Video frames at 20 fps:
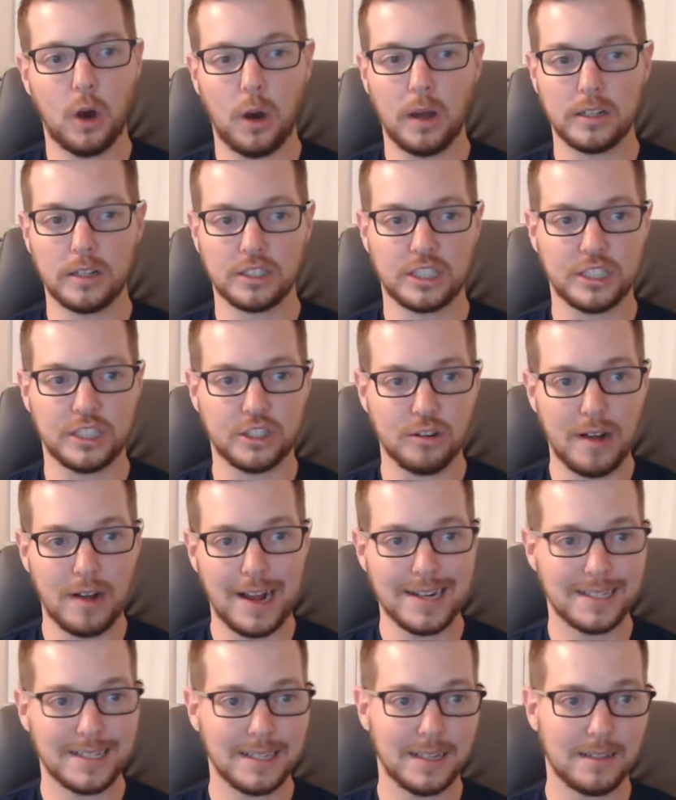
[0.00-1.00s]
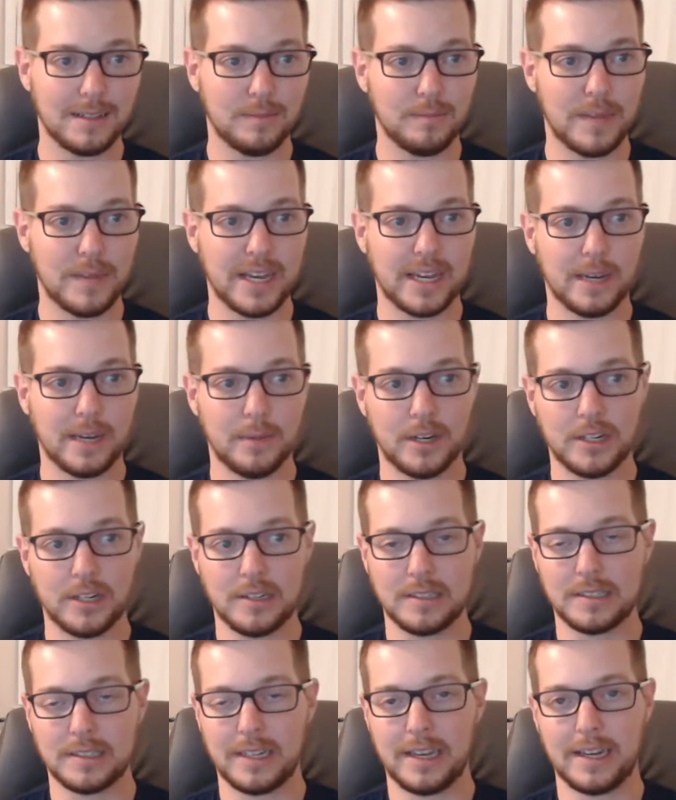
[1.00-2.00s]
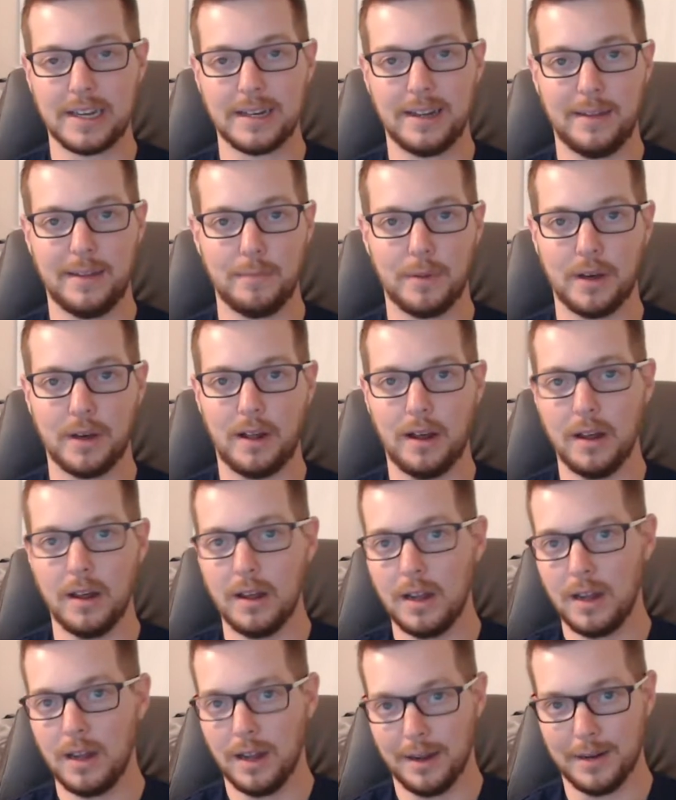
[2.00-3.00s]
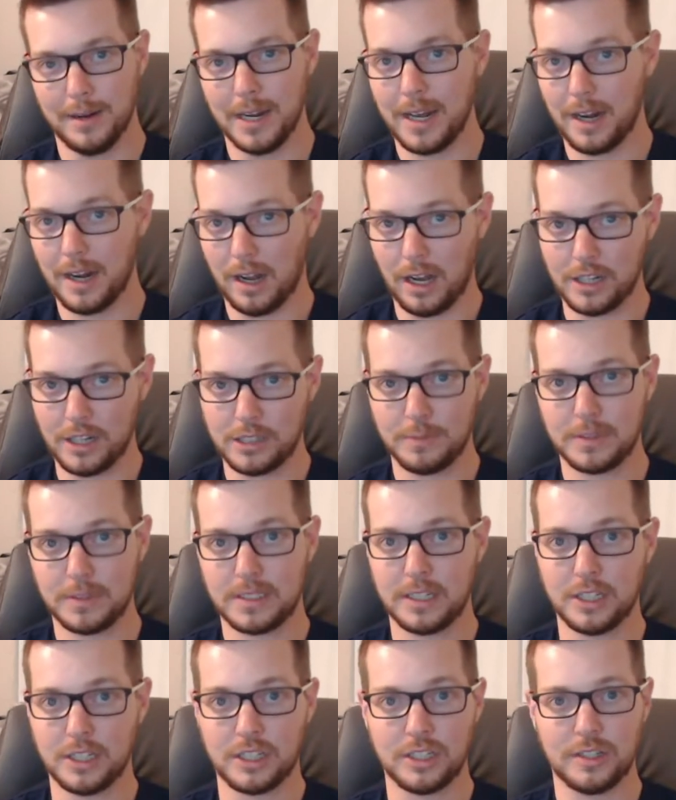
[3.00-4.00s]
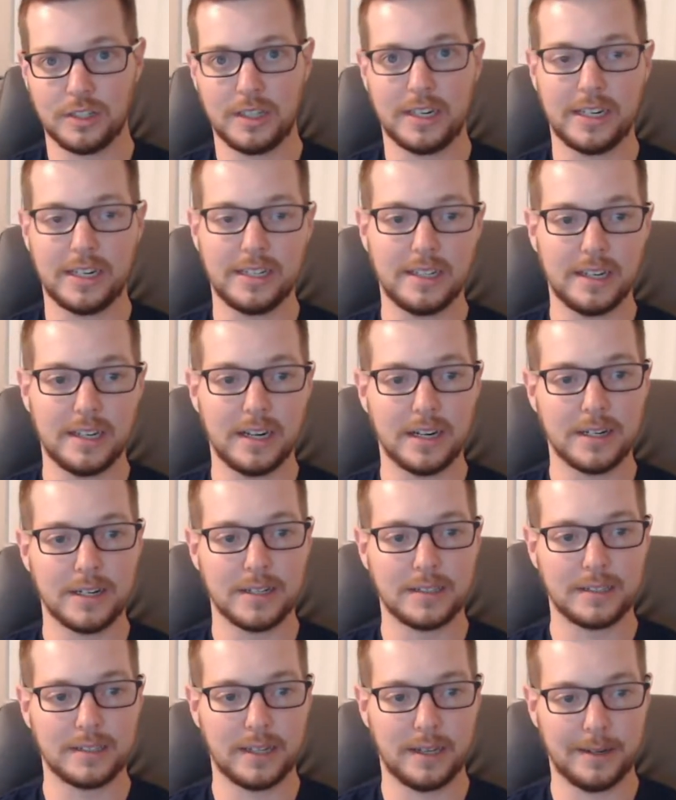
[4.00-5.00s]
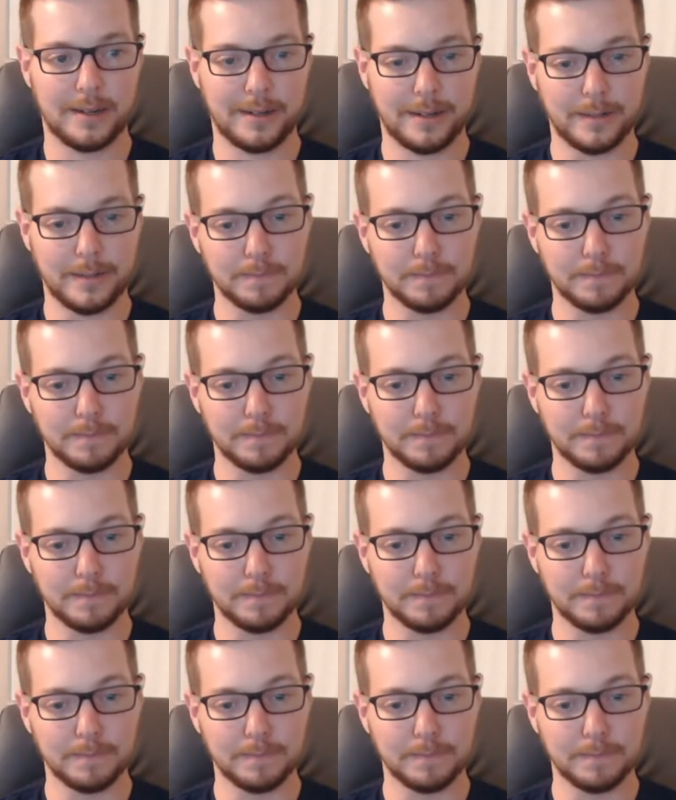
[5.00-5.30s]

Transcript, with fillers: she tried to make him understand it, but I'm not one hundred percent sure that he did understand it.